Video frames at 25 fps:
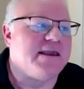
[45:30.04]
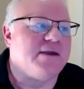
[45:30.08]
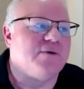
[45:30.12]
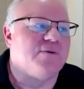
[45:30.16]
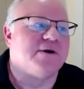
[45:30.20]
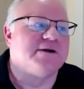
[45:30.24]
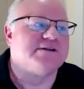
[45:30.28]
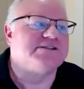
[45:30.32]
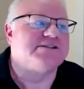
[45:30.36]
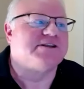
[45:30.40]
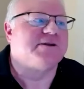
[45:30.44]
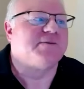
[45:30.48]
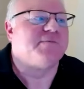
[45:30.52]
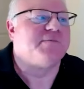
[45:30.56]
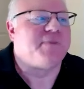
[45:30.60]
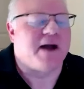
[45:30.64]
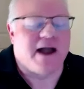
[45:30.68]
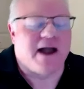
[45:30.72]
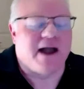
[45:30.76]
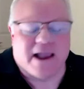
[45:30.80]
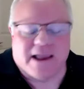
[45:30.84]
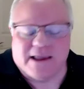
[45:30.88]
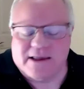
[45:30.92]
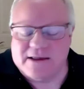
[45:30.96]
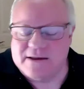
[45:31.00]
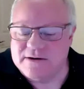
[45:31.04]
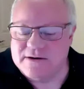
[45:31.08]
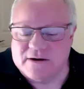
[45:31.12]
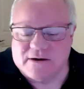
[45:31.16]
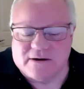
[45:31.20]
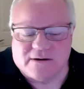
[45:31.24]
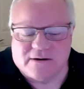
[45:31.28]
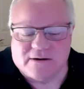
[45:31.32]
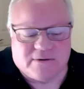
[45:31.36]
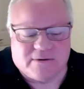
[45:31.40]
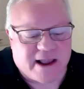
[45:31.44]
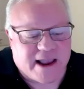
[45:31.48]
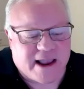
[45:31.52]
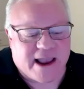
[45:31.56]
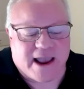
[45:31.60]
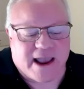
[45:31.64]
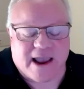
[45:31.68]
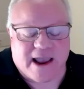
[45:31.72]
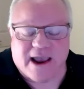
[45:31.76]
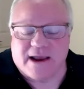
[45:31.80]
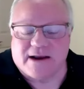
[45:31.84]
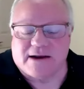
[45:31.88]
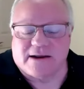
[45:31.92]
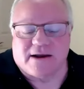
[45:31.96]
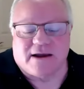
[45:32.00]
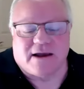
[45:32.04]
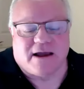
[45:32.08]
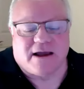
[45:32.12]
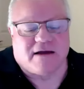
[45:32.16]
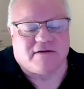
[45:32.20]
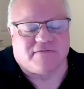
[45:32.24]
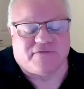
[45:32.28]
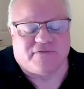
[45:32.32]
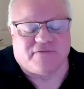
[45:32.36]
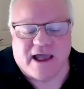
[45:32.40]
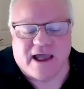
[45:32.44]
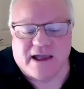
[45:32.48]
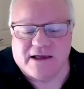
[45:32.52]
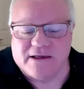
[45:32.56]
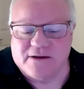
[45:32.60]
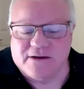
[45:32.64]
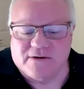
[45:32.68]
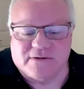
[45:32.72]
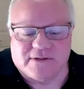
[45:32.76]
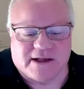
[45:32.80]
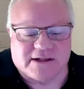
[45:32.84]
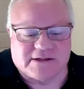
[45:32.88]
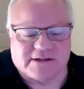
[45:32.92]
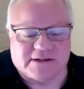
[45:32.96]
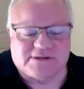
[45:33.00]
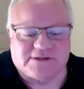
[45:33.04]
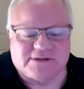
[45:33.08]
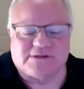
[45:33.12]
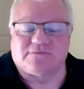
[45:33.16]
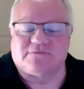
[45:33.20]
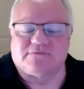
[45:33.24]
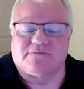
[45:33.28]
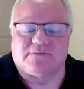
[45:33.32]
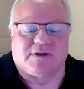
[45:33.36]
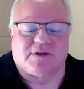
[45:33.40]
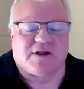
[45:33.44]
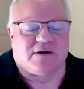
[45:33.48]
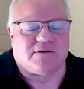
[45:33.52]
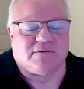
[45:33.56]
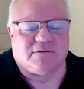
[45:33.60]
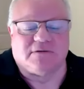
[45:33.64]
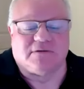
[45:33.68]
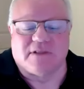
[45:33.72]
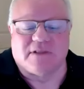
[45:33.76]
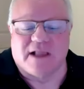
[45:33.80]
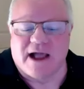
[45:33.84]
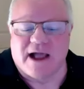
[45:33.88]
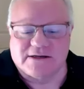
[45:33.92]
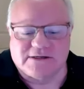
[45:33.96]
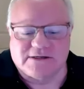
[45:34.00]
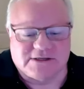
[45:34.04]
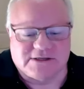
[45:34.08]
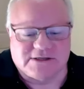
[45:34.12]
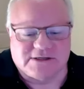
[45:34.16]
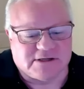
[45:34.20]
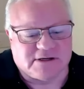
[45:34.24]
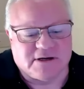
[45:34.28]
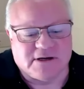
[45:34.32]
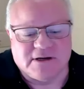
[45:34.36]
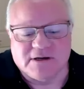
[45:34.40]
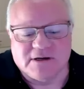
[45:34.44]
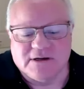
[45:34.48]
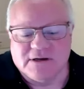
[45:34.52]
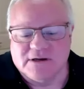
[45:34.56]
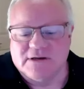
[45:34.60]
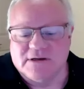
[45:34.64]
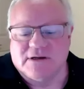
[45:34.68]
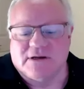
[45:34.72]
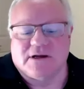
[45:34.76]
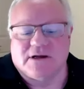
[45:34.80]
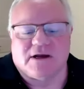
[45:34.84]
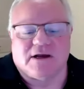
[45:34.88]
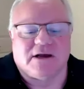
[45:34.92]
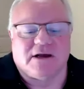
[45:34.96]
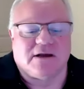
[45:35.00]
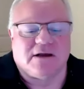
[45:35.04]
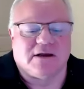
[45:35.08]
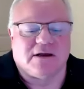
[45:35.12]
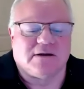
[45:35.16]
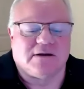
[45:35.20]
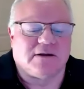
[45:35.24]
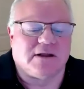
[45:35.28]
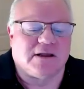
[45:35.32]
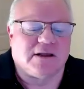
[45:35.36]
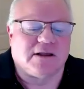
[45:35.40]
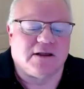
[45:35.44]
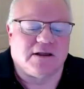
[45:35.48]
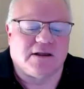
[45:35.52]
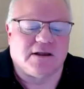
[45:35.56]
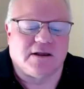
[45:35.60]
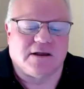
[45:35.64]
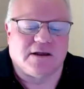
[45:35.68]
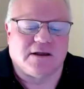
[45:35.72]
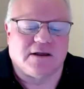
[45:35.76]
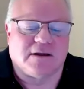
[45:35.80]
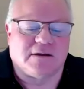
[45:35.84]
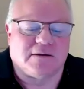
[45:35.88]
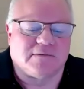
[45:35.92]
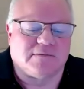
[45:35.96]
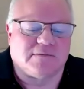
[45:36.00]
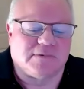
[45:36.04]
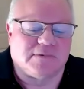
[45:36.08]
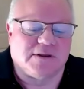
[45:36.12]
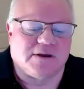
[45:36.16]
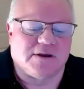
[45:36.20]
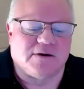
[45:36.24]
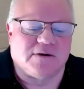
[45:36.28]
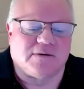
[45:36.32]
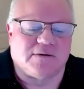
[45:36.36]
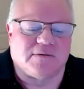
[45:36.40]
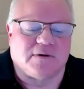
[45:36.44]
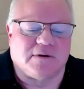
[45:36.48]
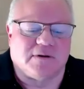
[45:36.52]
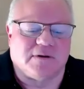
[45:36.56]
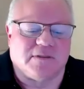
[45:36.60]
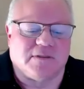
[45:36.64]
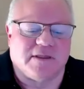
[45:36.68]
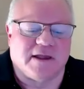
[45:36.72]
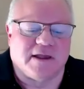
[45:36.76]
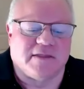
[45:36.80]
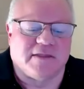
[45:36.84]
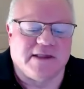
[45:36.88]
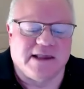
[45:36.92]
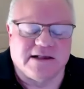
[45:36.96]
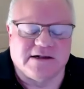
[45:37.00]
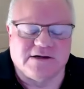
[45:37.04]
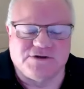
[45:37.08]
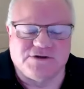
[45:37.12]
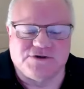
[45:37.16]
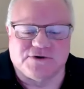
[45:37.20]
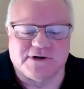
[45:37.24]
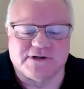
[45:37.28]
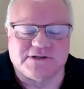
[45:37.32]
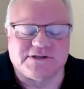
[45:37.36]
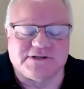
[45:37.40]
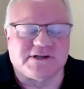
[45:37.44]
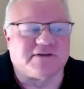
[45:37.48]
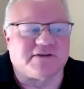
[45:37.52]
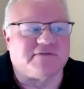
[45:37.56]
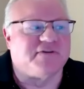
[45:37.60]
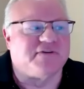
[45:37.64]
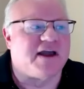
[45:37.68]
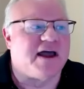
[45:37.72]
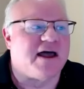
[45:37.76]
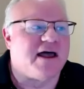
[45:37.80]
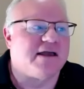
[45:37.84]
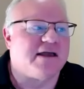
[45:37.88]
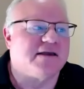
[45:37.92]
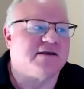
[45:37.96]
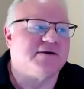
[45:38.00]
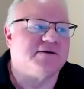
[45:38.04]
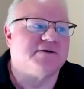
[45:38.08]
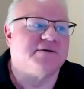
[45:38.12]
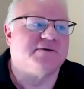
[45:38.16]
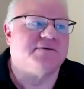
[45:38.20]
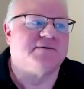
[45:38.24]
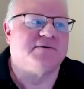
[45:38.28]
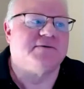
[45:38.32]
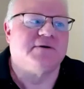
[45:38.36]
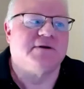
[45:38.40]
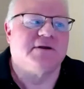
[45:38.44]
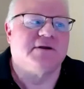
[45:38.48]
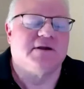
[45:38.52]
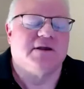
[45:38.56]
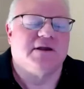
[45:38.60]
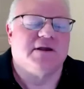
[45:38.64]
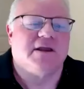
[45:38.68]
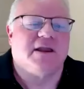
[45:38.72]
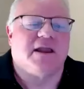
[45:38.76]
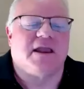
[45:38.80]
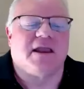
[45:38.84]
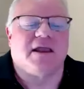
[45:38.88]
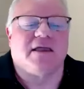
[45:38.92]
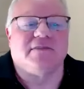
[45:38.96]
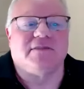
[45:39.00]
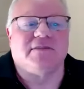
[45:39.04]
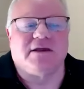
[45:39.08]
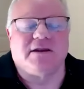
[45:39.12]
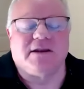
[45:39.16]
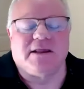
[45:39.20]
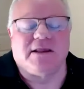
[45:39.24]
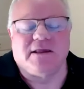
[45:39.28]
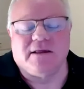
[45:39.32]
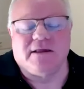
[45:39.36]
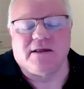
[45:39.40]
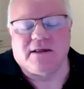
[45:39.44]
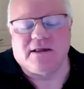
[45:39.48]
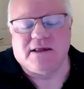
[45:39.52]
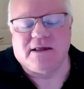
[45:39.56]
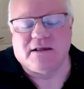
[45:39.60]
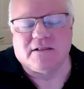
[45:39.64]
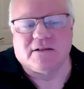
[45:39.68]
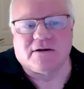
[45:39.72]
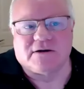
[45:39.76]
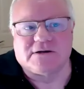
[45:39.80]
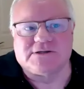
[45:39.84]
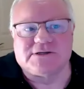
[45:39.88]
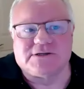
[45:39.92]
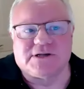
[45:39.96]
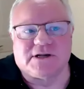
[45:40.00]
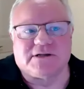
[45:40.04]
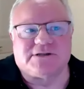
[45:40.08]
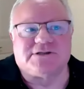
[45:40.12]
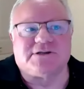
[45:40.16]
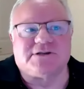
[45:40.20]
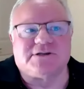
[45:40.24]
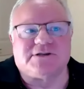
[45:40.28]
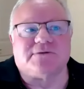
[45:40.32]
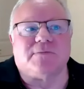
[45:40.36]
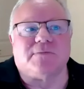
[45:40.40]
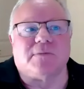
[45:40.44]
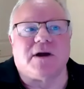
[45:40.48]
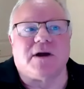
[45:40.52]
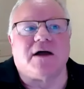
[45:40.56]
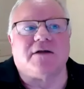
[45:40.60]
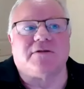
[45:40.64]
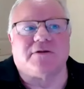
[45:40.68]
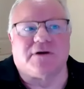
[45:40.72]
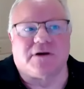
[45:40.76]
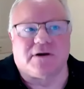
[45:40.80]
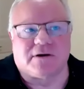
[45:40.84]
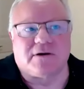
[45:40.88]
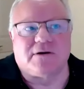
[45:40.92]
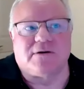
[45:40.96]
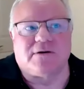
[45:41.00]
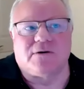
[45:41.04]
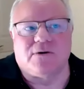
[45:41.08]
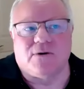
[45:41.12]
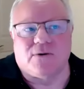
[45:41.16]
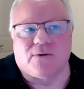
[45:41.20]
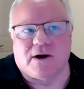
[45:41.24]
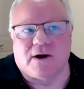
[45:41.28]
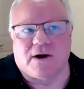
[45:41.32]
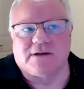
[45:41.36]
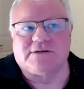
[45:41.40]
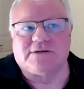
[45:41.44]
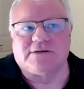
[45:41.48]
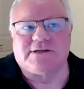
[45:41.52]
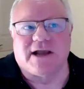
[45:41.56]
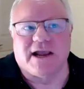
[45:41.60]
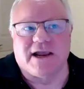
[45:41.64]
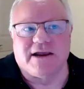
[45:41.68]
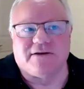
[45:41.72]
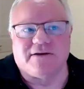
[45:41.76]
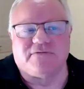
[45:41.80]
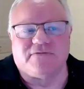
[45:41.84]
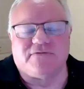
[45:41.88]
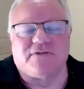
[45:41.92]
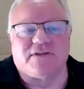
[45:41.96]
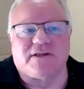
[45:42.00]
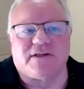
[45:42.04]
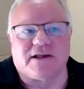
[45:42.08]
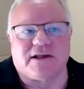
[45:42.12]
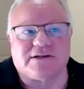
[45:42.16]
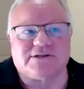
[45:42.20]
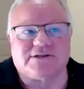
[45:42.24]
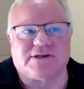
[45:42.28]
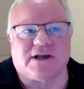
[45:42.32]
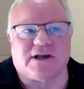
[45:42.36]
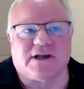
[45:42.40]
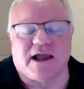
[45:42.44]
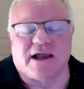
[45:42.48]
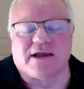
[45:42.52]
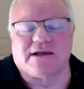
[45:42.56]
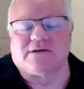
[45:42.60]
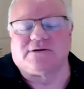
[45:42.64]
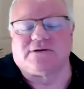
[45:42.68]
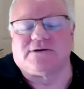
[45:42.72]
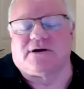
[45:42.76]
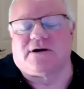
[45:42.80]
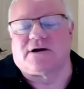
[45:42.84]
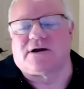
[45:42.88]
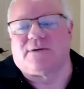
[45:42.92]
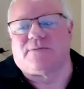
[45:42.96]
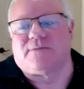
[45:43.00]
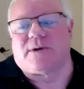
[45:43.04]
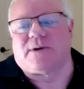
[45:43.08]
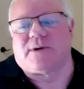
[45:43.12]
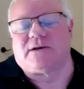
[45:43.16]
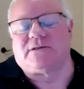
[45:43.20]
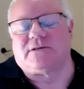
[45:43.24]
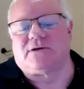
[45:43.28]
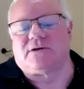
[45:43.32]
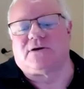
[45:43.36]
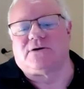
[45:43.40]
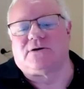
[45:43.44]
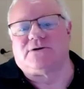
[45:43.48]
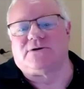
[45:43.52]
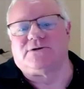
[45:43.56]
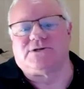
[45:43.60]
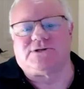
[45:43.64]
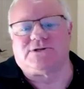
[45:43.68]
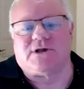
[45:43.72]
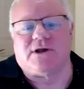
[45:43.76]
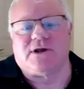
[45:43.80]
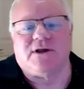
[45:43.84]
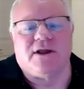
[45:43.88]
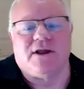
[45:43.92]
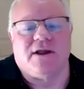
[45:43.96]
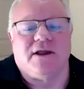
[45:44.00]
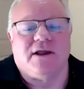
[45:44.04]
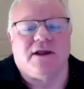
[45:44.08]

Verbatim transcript: he wants to buy, you know, at a value that's, you know, less, you know, than the intrinsic value. And then he looks at some other quantitative things. I can talk about those.